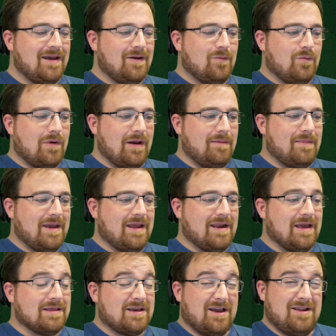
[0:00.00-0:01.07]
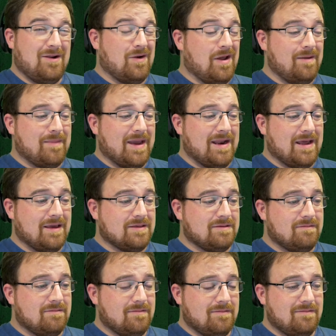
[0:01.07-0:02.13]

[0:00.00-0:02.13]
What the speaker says: Why mayonnaise? I don't like mayonnaise.